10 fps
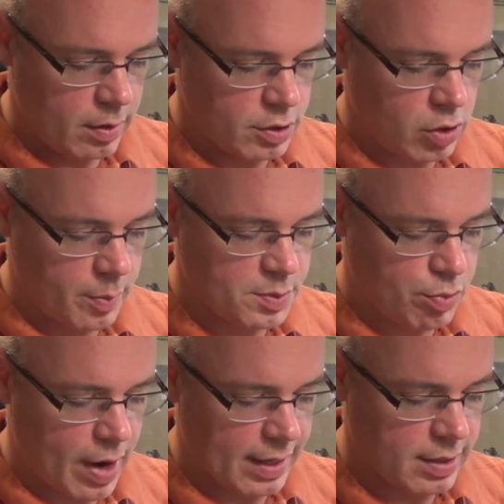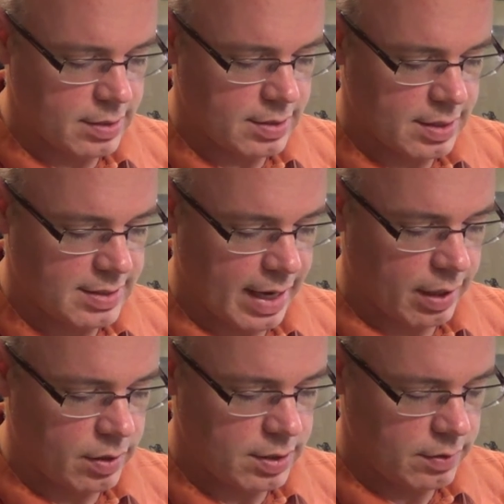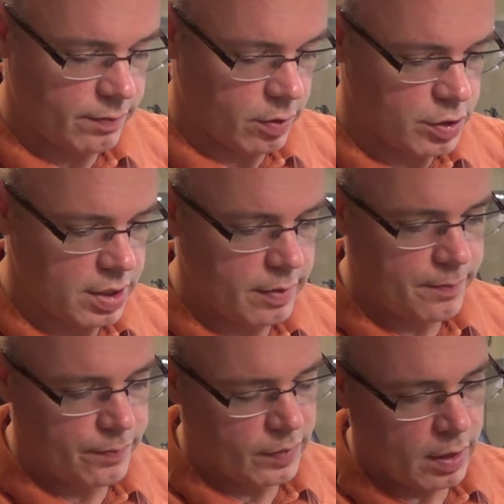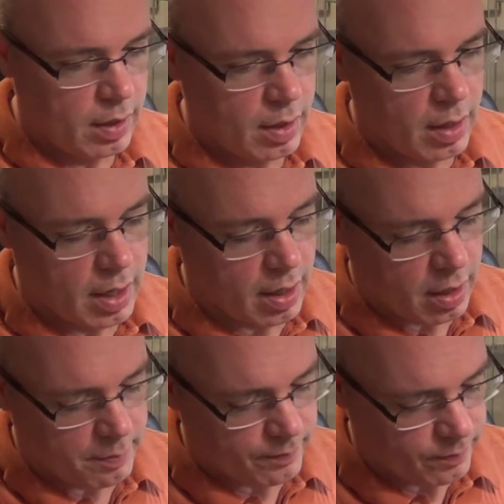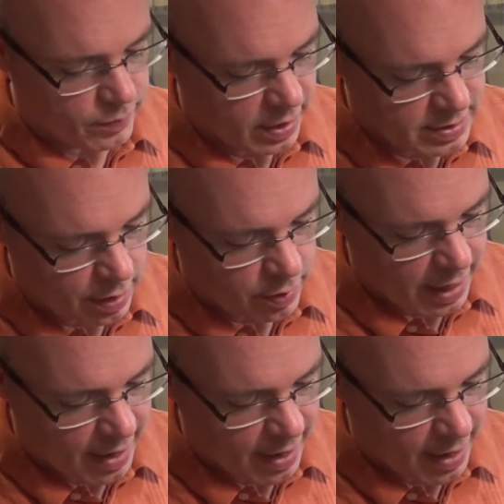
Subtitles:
Sharp's Practice, the second version, because I already